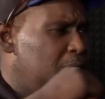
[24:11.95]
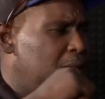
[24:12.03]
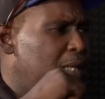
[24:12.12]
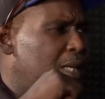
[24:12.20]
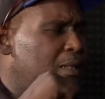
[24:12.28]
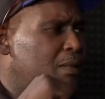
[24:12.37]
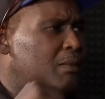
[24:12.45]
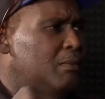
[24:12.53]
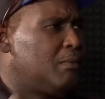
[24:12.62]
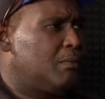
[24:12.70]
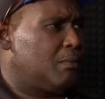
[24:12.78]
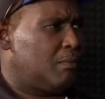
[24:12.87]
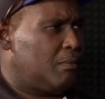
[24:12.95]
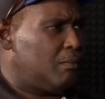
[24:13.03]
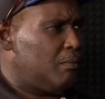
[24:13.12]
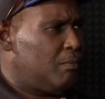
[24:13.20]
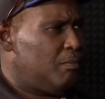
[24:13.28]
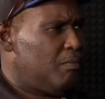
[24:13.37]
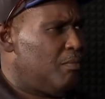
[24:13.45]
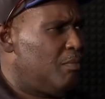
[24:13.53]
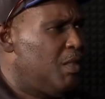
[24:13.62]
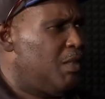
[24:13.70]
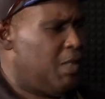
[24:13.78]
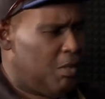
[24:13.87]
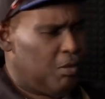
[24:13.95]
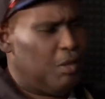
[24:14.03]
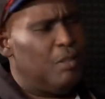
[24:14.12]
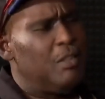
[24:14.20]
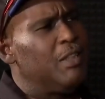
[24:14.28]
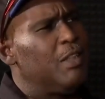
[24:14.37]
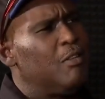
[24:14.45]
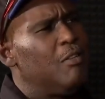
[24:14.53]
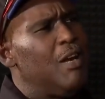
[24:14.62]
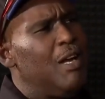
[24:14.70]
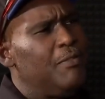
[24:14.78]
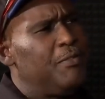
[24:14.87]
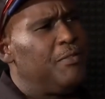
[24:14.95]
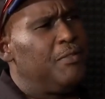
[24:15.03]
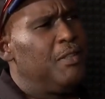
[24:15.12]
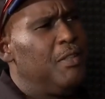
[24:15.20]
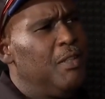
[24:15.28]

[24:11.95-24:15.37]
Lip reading: that they could learn the craft.